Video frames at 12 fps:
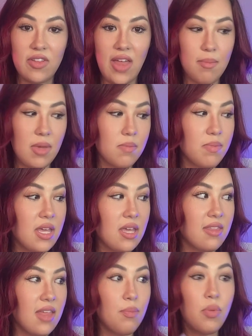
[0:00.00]
that may be,
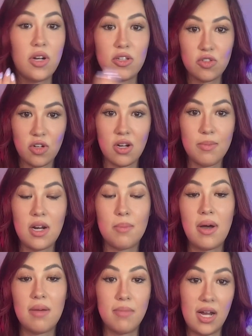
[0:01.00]
they put a certain amount of
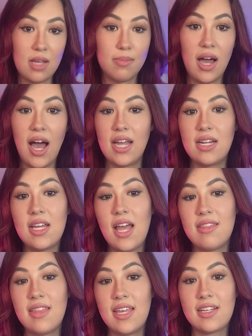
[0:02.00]
money behind it
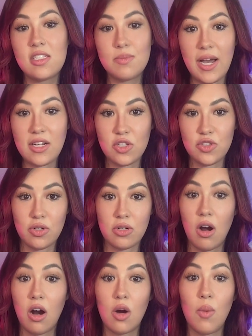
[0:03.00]
and they expect a certain
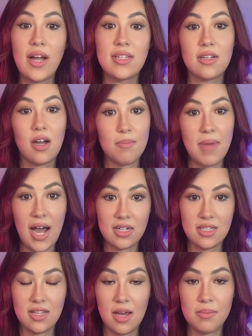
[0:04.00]
ROI to come back
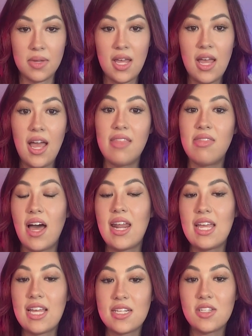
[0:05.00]
to them. And that
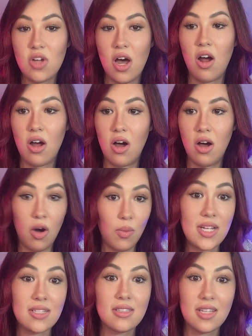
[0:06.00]
is not
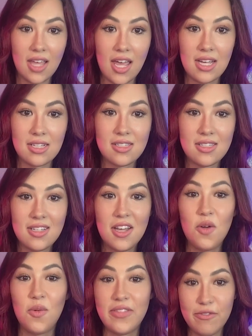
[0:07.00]
always the case
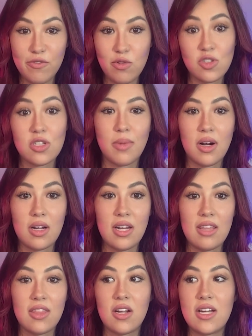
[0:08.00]
with influencer
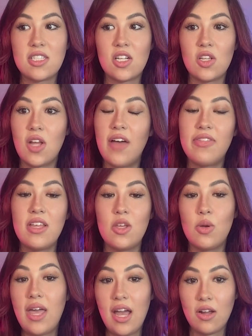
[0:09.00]
marketing. There is a lot that you
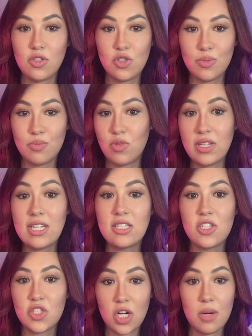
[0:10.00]
can't really
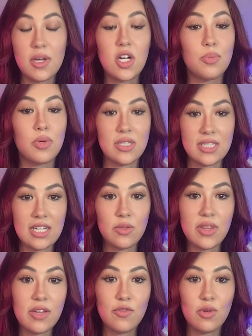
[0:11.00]
determine or predict
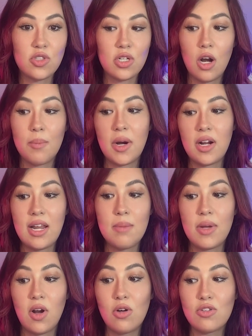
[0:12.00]
with influencer marketing,
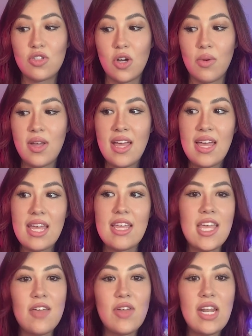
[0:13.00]
but also
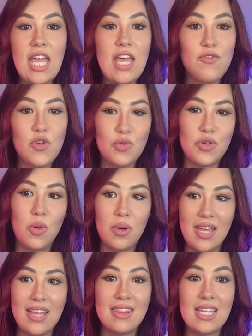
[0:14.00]
even if you don't
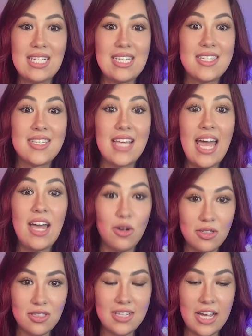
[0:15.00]
get the
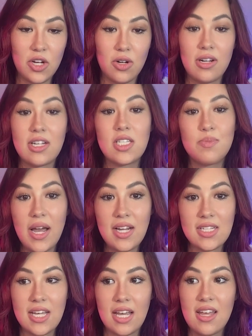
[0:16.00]
sales that you're
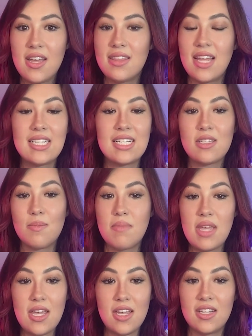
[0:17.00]
expecting, that doesn't
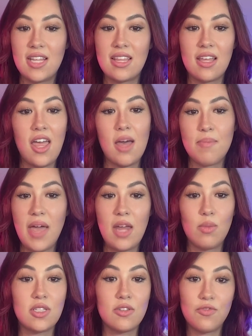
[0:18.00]
mean that the campaign
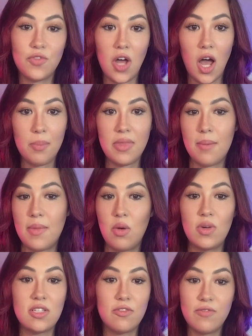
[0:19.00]
was a flop, that it
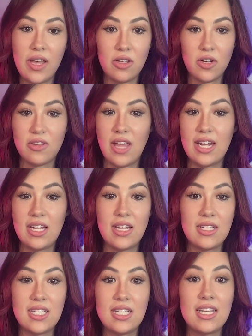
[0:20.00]
was a failure, that
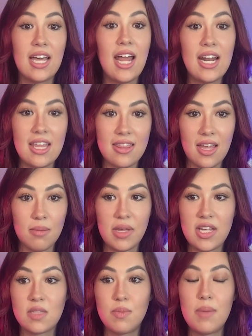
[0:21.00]
it didn't get anything,
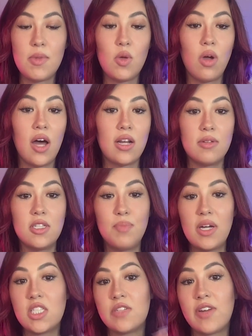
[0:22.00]
because maybe you got a
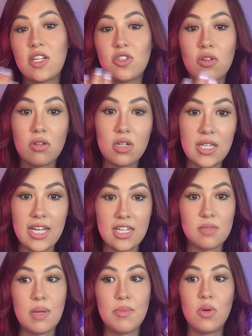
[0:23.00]
bunch of external
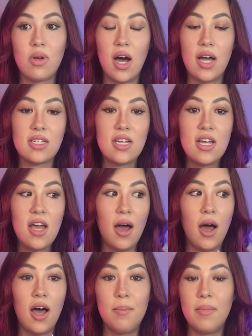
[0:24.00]
clicks, maybe you got
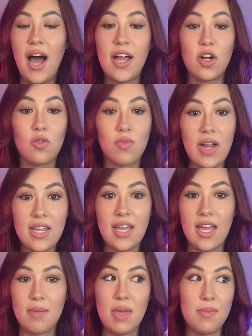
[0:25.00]
higher
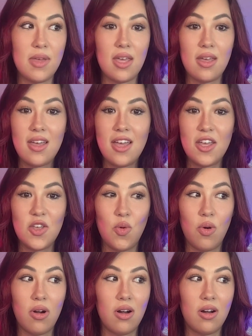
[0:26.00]
ranking, maybe
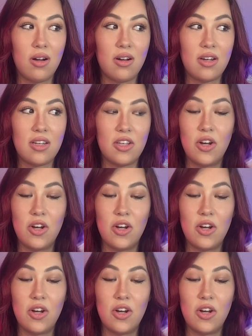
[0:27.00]
your